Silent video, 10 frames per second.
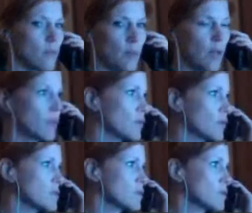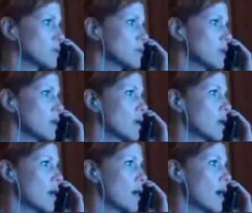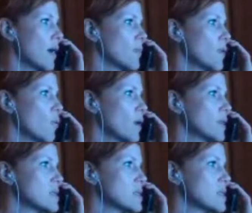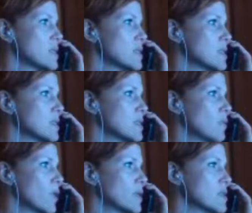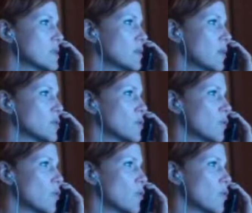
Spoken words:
Megan agrees too. What is the number 12?